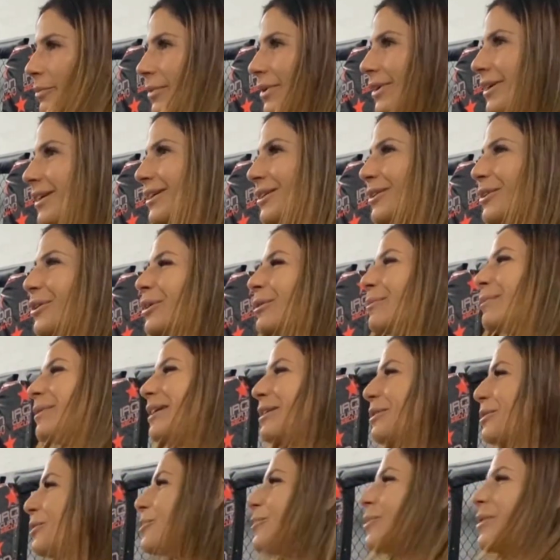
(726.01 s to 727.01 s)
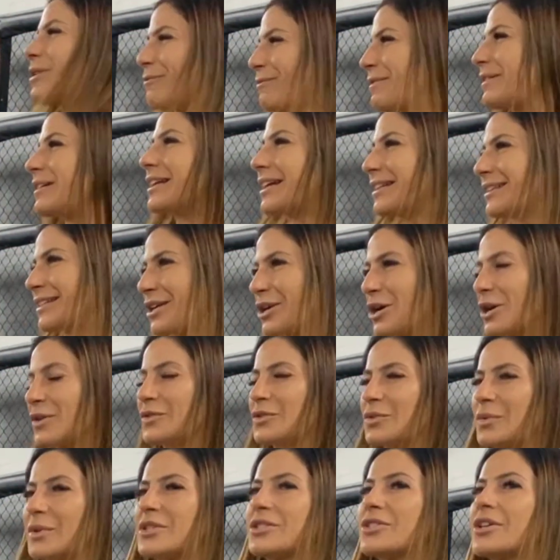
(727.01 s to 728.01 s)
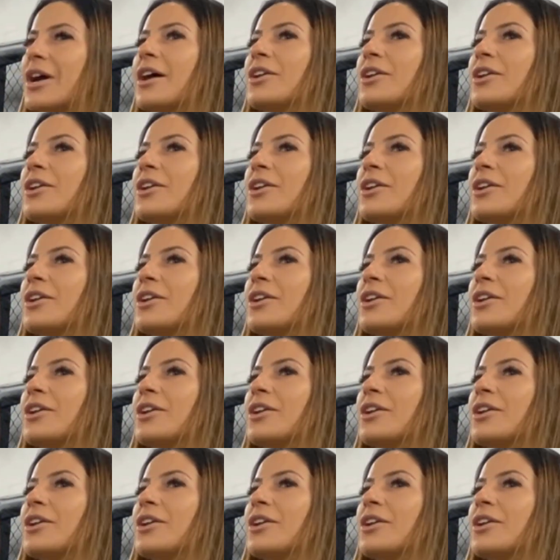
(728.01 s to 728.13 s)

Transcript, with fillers: Mm. You know what I mean? You don't want to feel like that afterwards. Yeah.